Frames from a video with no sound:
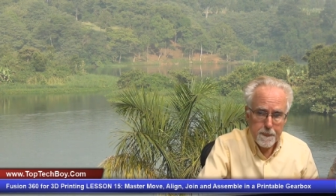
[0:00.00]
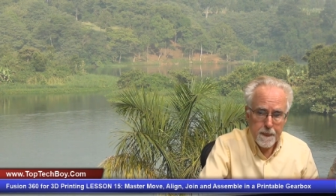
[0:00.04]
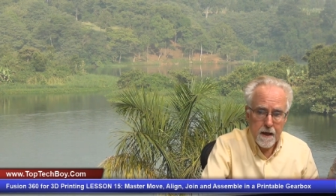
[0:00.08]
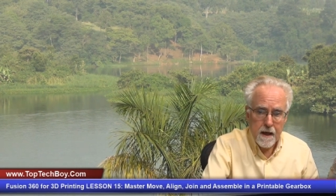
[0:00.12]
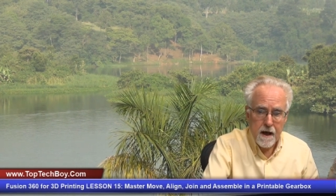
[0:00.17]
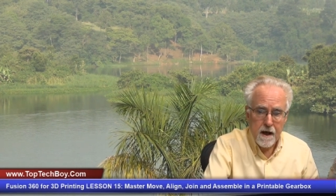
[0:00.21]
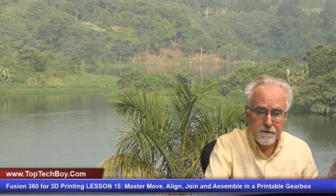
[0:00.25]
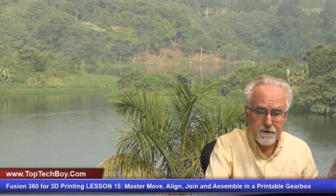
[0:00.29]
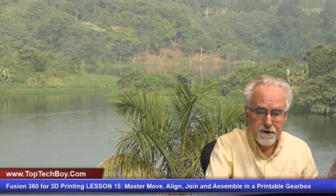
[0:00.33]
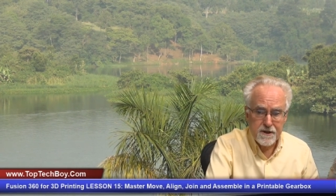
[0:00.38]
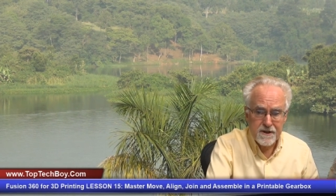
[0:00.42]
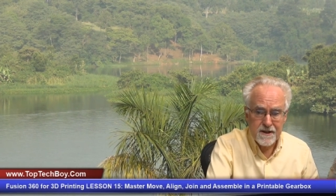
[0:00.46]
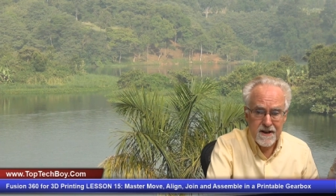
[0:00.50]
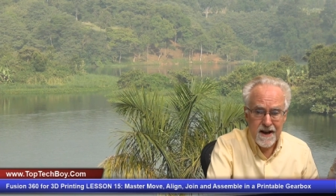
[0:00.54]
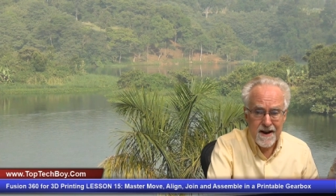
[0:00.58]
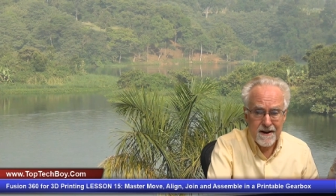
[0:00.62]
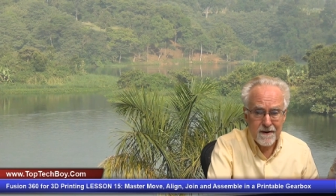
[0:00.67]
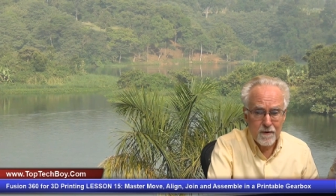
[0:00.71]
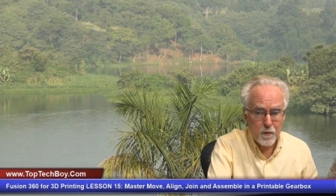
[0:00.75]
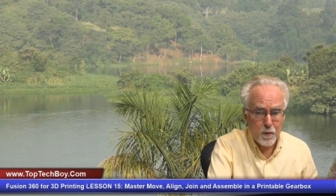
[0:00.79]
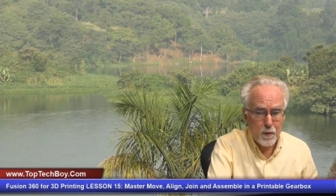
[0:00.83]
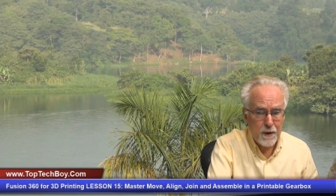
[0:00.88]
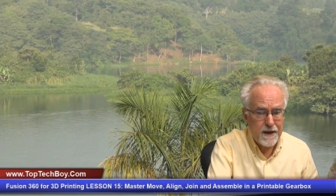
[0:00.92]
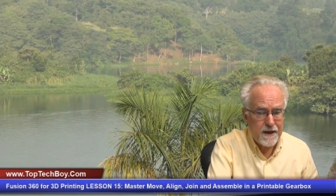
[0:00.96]
I'll just kind
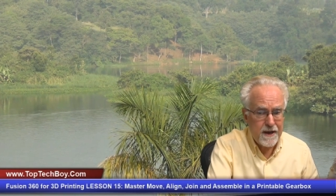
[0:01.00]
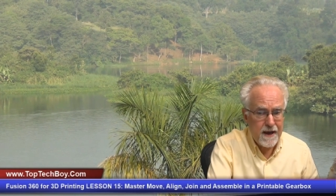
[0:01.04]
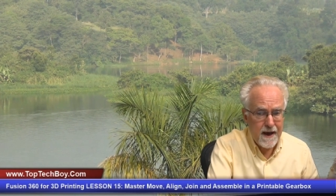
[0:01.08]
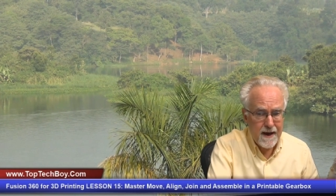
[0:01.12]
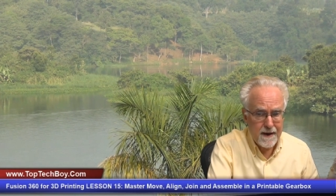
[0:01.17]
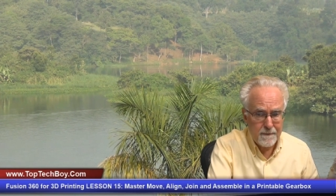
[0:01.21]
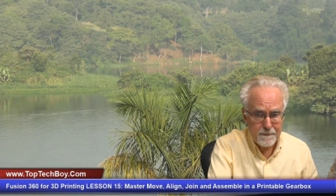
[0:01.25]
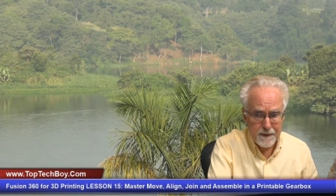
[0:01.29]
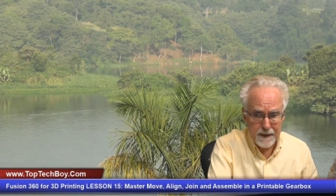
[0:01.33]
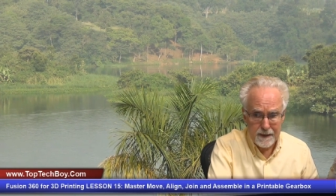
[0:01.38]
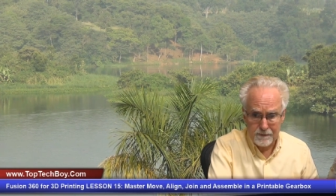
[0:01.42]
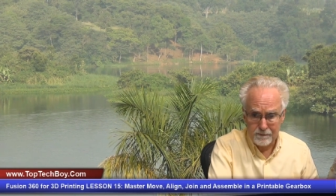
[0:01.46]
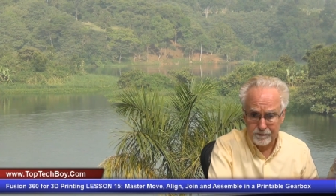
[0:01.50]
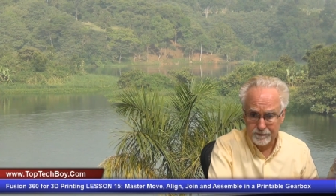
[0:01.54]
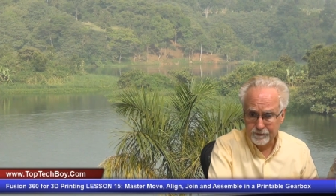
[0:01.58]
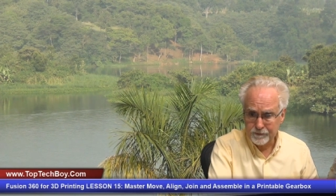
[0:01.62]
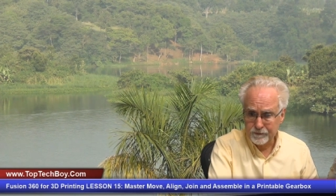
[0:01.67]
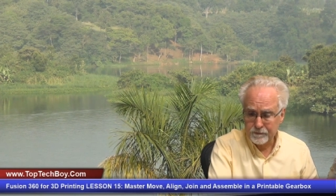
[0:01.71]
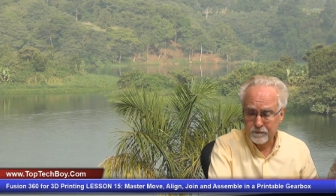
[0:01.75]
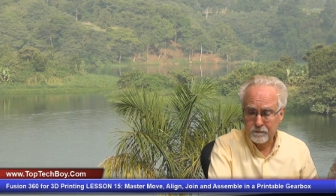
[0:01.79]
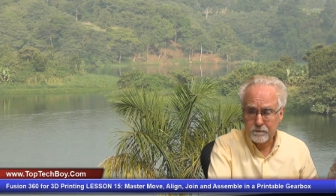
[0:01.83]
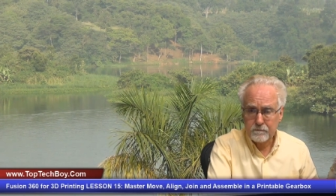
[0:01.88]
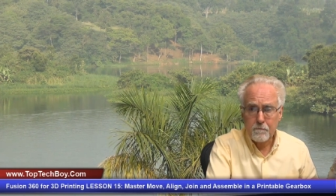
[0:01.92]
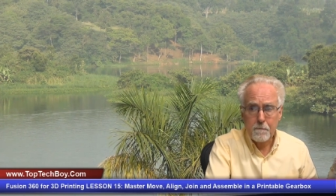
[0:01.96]
of recap it.
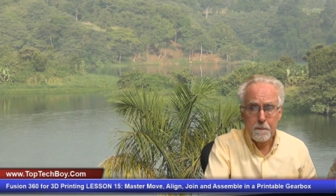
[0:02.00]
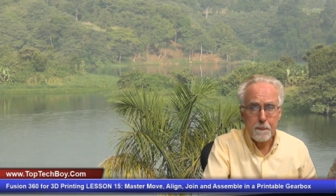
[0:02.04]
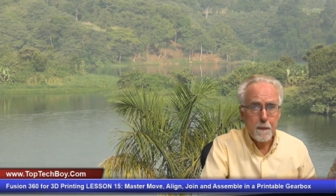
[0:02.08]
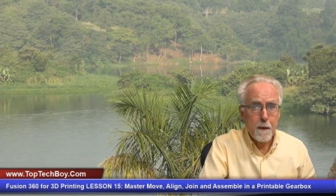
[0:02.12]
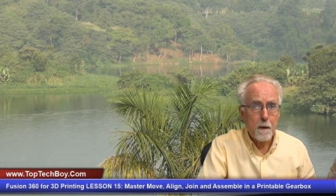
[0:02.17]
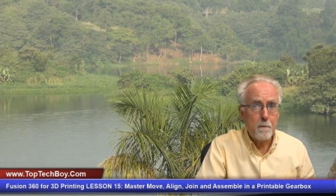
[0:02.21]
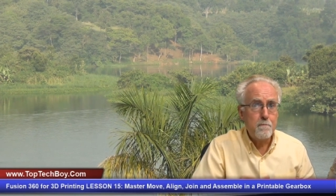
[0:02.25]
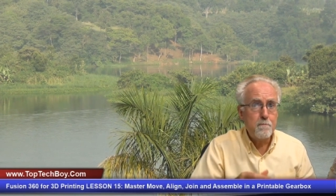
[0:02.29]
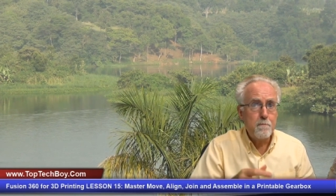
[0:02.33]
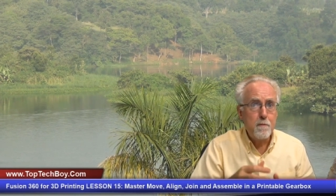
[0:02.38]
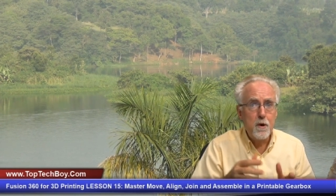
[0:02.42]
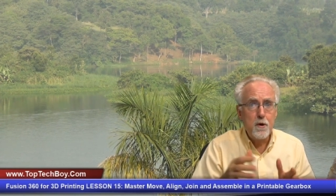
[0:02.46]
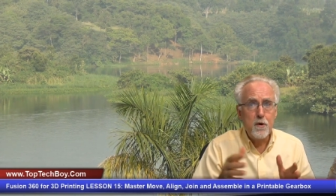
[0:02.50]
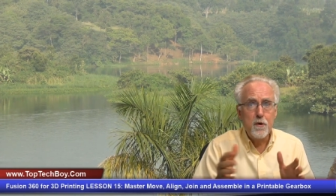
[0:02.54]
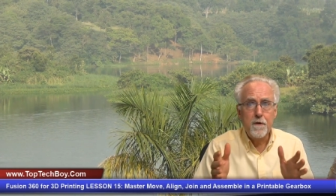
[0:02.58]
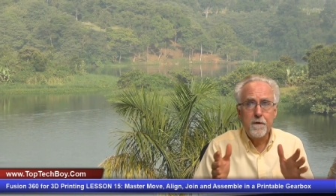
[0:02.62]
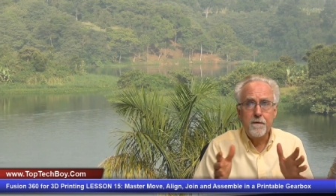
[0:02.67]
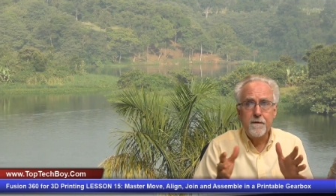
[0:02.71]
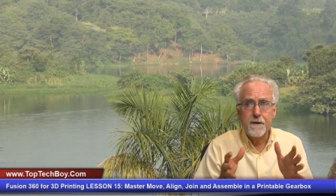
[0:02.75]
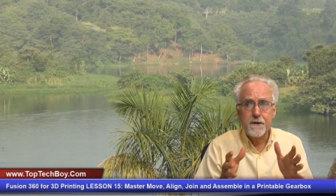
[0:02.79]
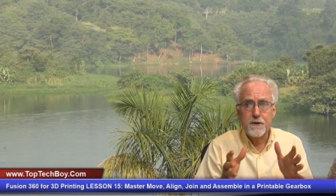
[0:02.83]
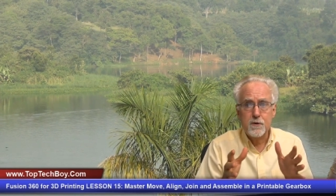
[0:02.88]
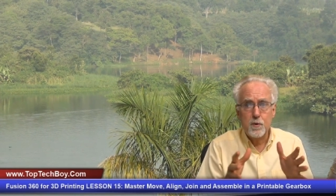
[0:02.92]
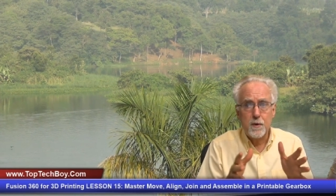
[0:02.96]

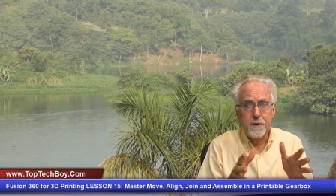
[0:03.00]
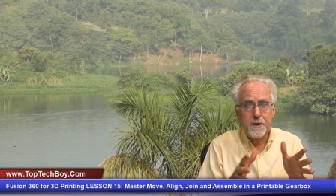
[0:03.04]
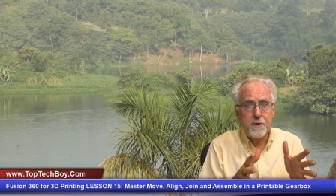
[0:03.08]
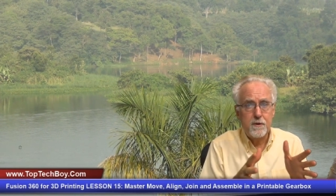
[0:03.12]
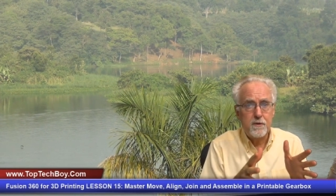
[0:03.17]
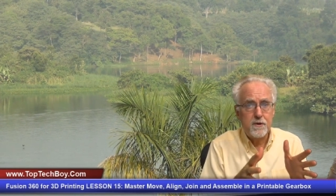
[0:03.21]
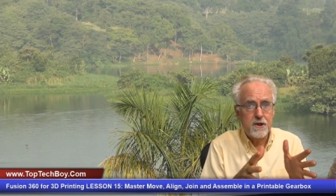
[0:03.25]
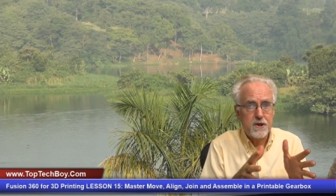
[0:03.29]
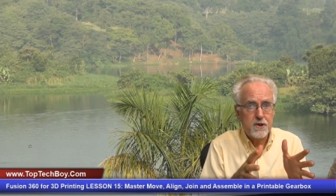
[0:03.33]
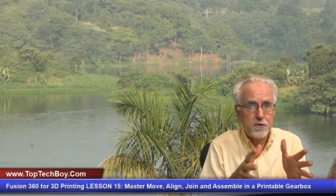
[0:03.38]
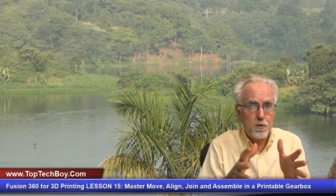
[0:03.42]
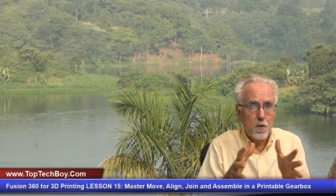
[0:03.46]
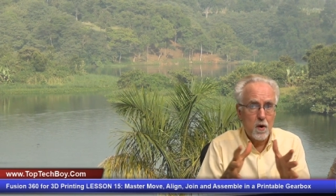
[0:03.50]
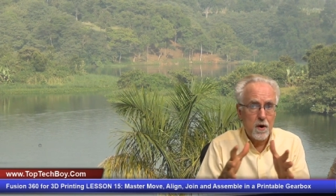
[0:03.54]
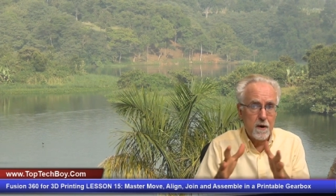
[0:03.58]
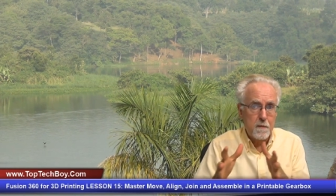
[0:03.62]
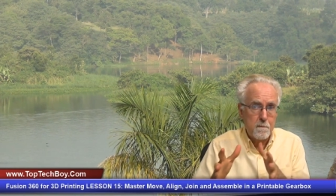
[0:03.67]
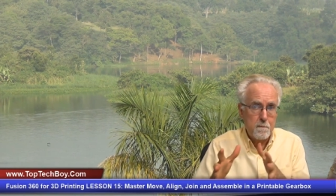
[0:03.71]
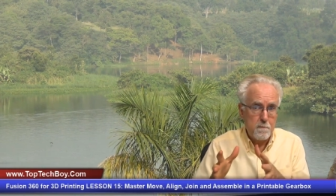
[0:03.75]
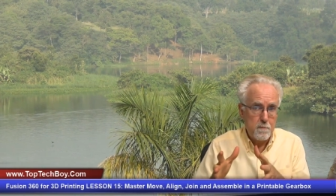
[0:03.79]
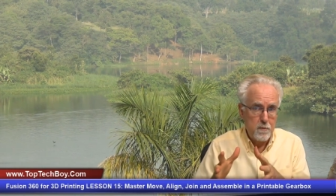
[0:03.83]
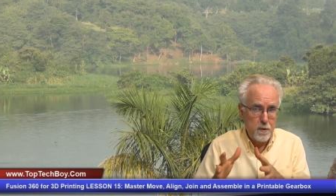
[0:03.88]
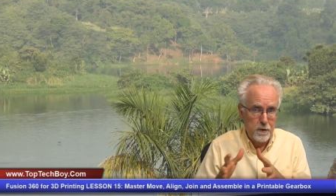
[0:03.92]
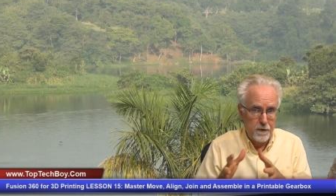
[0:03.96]
Move is when you just want to
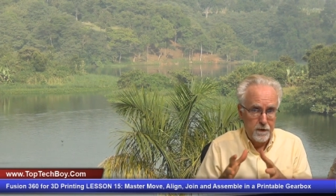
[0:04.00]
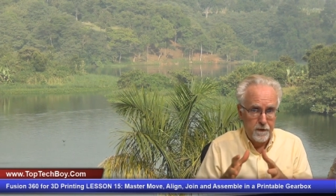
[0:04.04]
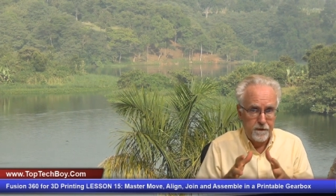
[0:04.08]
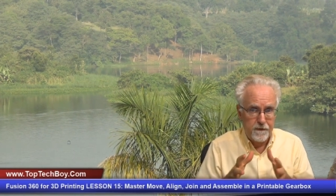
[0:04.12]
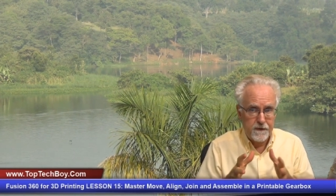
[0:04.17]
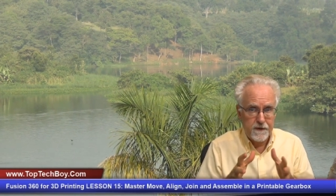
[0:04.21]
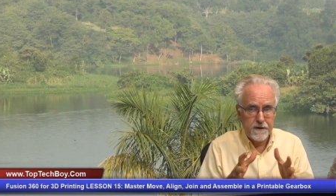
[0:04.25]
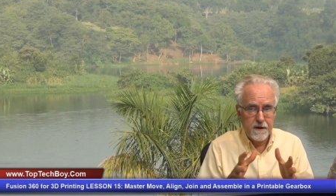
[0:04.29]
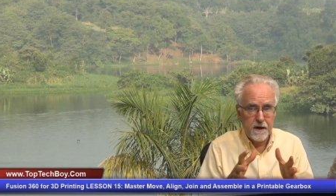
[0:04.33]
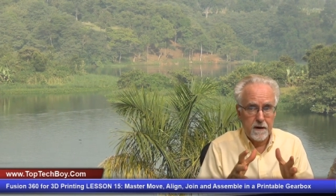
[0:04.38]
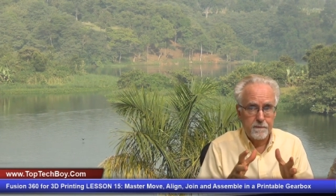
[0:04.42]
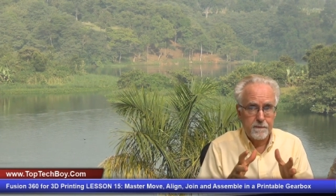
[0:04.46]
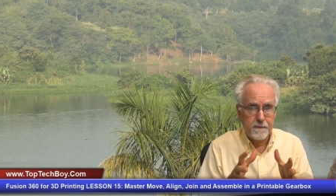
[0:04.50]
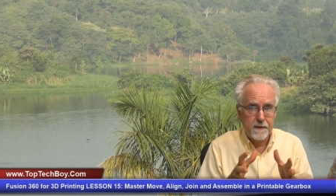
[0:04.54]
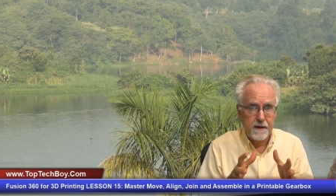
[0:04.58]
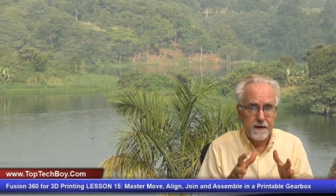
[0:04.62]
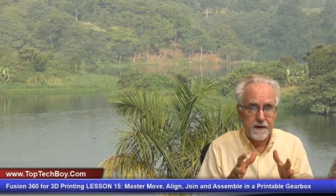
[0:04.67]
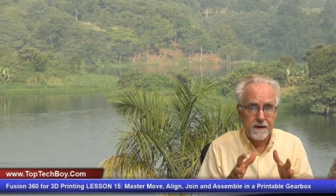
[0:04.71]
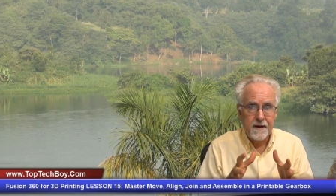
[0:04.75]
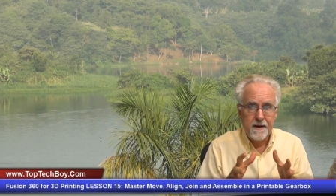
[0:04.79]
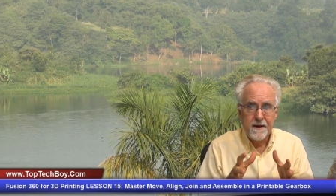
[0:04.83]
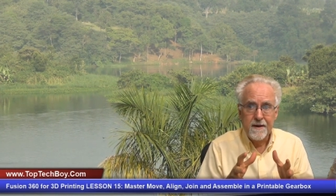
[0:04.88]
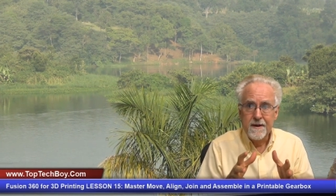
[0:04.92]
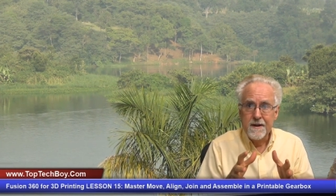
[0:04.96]
move
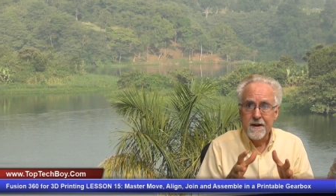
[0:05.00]
something